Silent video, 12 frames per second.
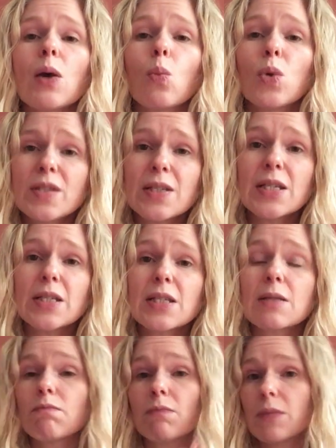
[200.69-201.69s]
Once
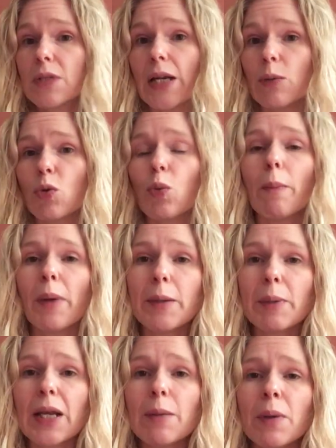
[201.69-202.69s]
it's done it with one
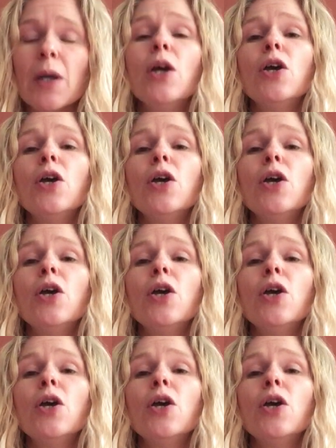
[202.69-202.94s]
paper clip,